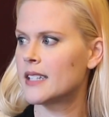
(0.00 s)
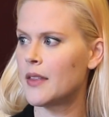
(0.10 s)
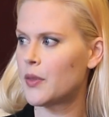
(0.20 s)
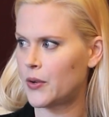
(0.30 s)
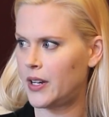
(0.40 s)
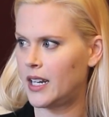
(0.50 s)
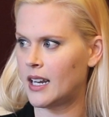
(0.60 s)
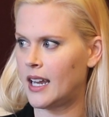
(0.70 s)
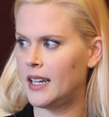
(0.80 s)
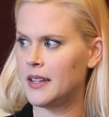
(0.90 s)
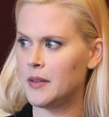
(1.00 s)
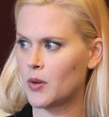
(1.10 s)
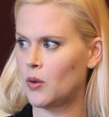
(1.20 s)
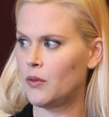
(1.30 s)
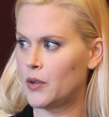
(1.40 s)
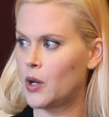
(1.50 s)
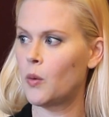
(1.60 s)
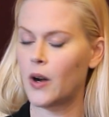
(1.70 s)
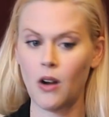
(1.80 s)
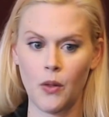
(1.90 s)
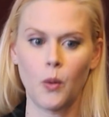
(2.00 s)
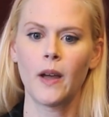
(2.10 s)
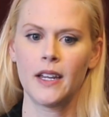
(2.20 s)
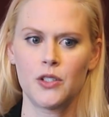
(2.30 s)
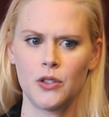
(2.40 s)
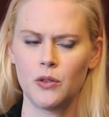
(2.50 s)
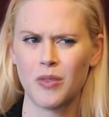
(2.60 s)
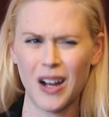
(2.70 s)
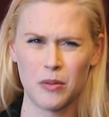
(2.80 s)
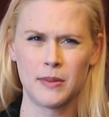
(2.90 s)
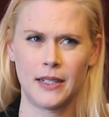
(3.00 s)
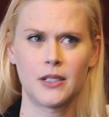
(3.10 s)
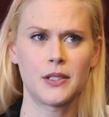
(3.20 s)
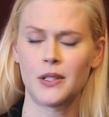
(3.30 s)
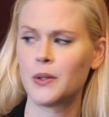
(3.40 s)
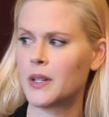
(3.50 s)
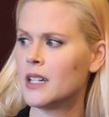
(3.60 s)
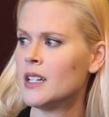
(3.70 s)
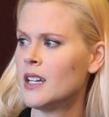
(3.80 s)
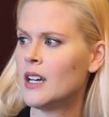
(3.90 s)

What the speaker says: 10:30 at night in the middle of nowhere on the way to probably Arizona,